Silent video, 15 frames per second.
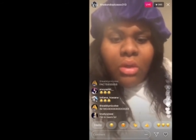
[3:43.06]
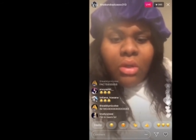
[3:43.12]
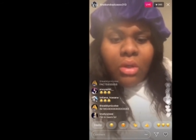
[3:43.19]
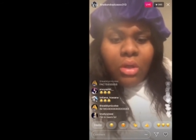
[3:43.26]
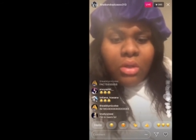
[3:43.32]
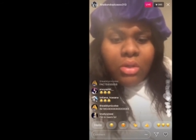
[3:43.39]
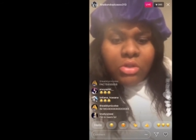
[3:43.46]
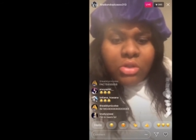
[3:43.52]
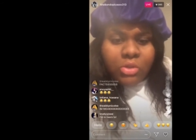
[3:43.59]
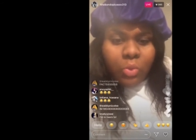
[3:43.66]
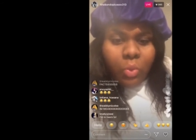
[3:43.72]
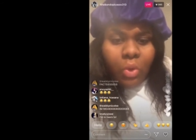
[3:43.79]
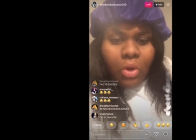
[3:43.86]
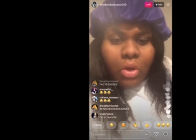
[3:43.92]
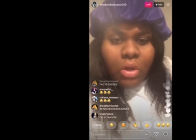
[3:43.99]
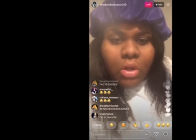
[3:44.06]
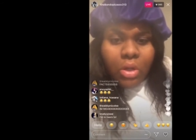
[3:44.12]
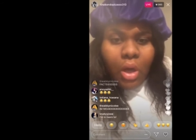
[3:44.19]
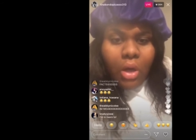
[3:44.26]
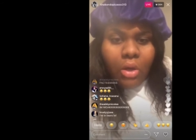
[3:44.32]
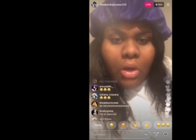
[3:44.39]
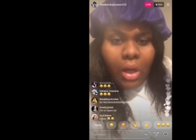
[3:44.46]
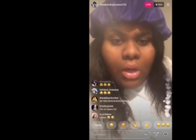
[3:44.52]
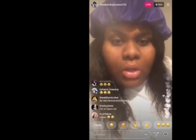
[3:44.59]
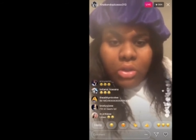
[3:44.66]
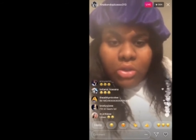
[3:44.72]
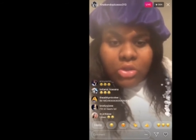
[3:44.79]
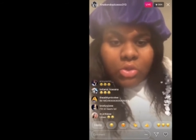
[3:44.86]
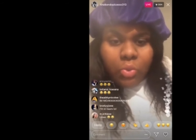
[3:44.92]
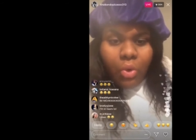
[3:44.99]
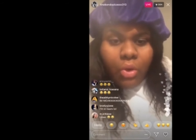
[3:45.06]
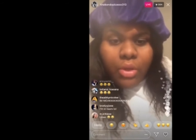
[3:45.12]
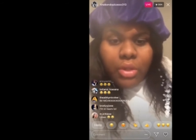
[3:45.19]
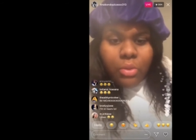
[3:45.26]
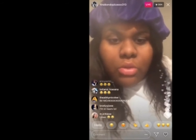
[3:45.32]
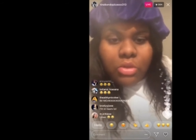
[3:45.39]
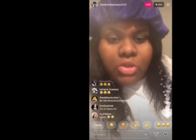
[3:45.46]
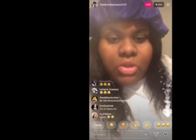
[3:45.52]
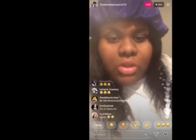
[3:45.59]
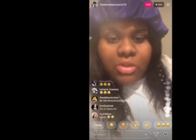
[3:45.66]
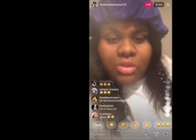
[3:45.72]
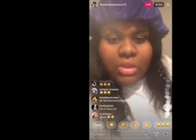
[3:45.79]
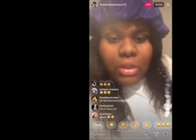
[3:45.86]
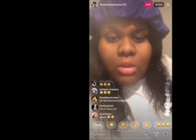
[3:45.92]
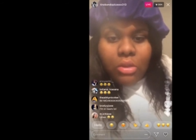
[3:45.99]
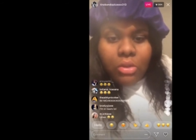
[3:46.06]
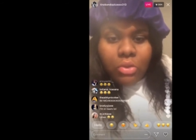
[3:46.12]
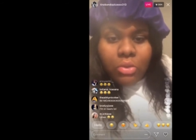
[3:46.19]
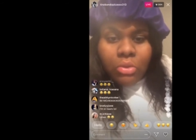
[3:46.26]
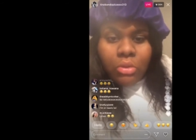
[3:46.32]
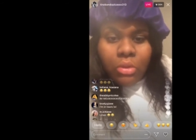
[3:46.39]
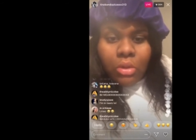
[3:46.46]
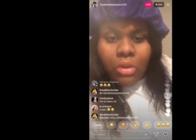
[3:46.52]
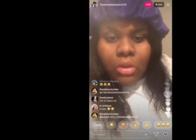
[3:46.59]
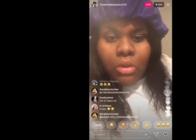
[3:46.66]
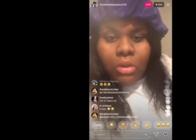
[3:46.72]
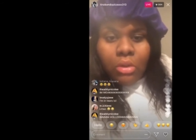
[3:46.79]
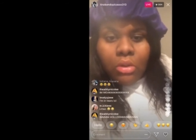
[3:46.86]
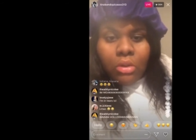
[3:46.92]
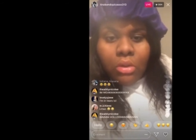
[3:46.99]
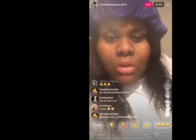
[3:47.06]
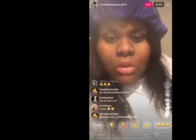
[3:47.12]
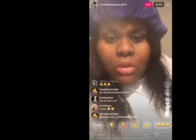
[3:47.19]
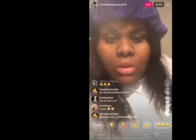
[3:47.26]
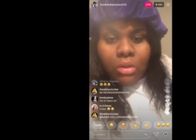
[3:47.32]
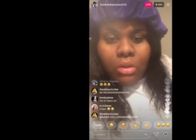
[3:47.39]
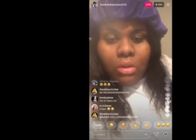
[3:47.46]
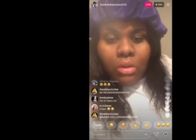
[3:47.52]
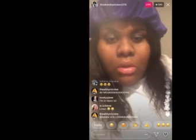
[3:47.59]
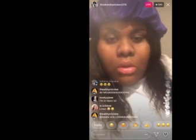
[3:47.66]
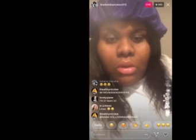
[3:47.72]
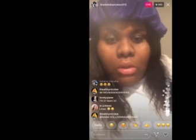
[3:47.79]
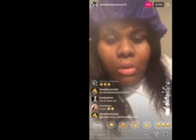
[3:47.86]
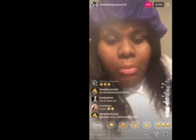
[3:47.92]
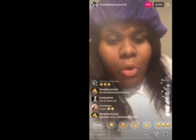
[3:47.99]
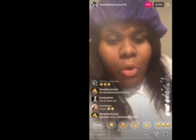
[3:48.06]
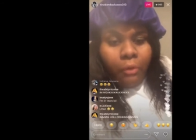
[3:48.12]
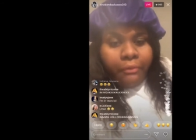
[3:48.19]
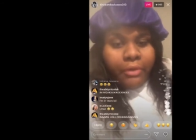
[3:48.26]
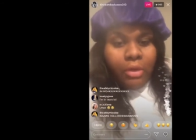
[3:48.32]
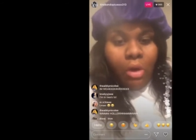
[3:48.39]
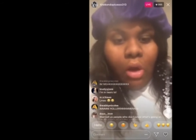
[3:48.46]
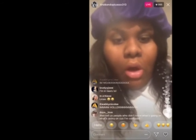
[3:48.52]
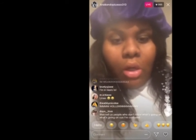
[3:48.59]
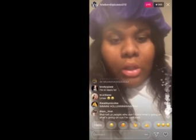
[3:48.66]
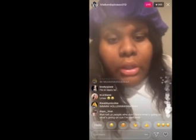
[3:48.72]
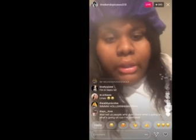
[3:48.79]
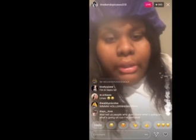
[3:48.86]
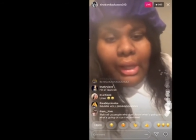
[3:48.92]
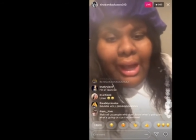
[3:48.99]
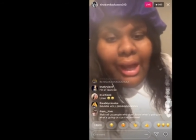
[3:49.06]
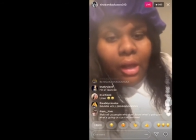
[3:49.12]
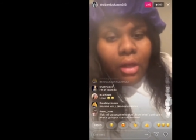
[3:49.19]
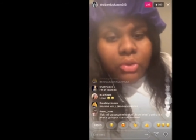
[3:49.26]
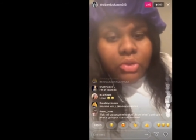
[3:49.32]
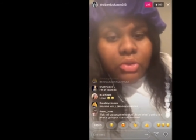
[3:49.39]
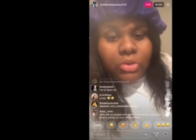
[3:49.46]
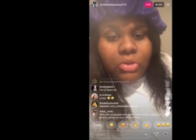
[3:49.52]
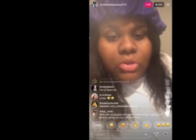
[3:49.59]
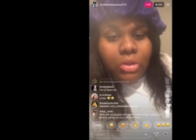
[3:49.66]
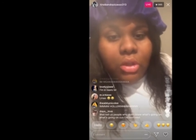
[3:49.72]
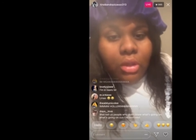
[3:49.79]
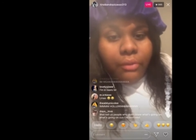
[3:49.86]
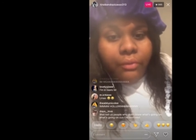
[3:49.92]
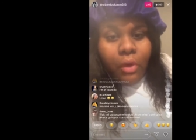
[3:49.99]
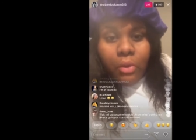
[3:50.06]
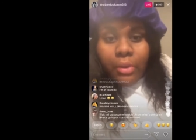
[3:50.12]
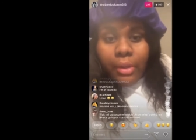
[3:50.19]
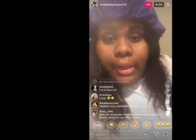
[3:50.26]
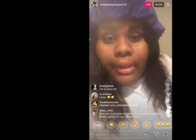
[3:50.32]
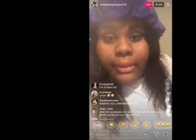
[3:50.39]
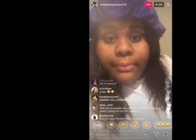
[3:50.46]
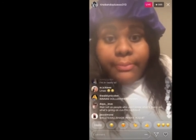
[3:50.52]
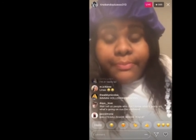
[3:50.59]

Could have swore y'all. I could have swore you was just single. Oh. Moving all in the house and stuff. Okay.